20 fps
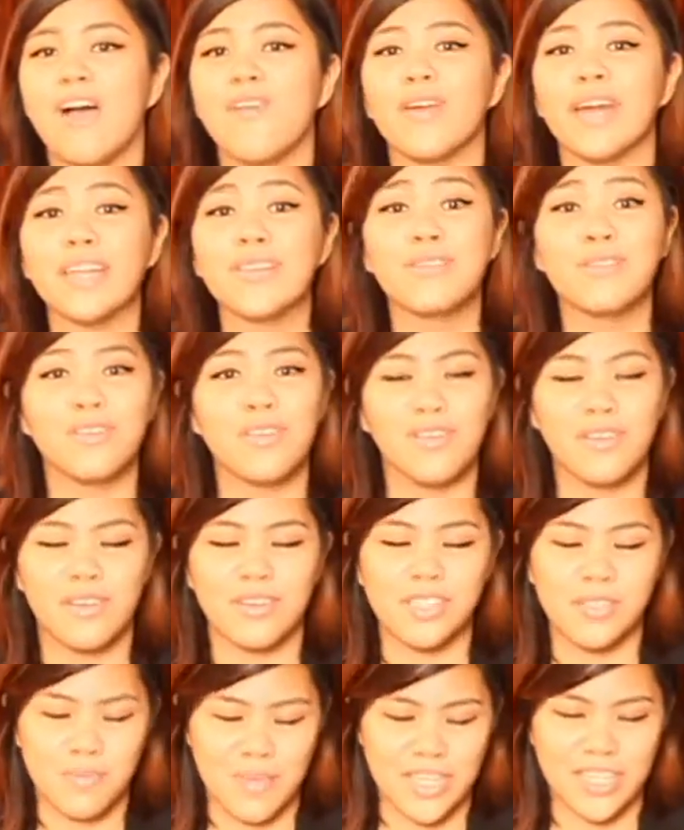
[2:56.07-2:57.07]
and
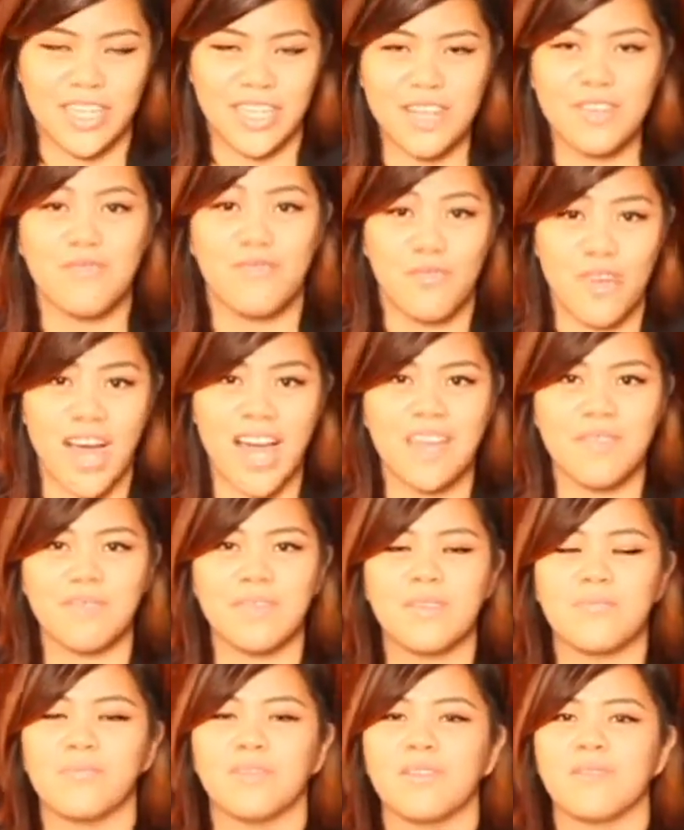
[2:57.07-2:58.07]
especially why
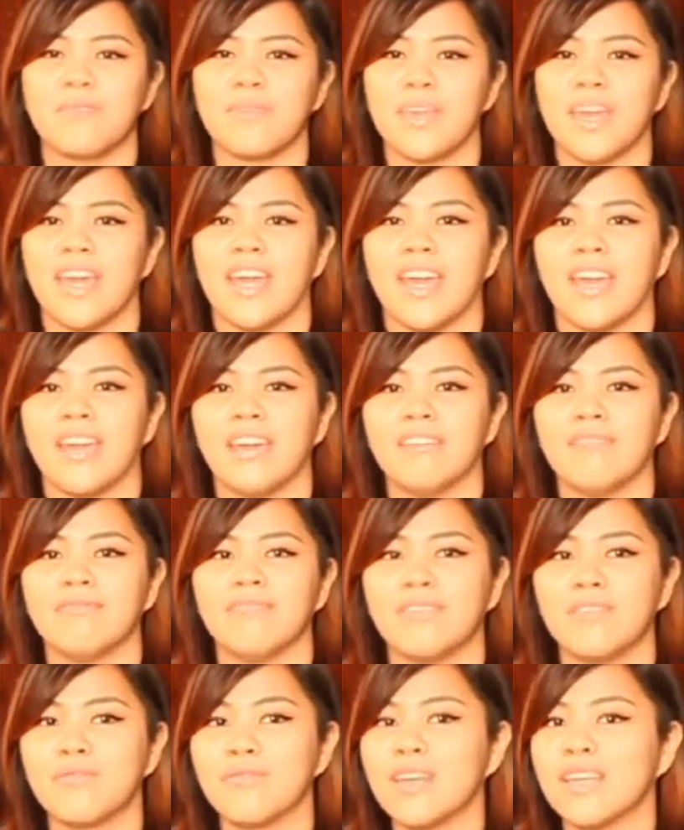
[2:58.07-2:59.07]
people behave
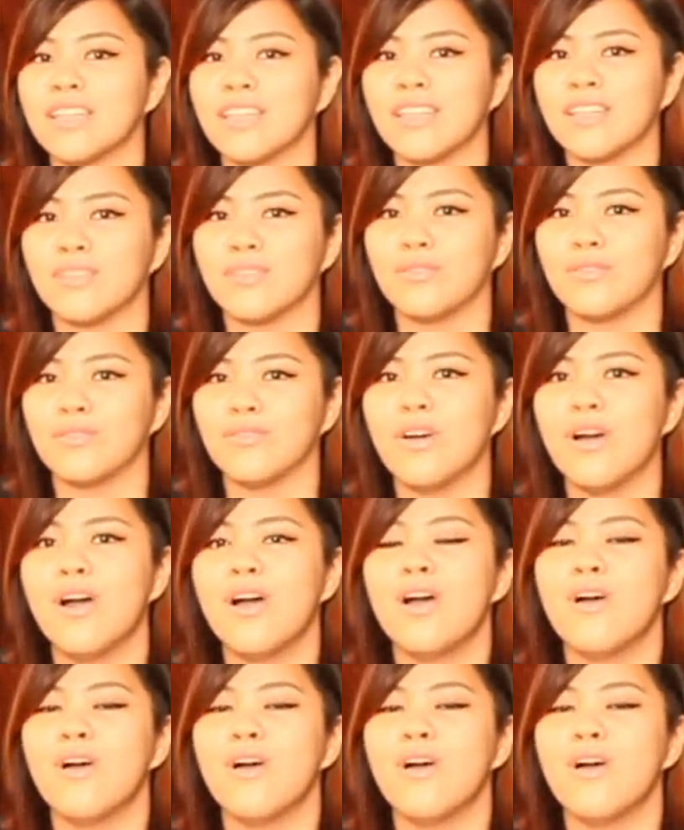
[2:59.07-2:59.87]
the way they do,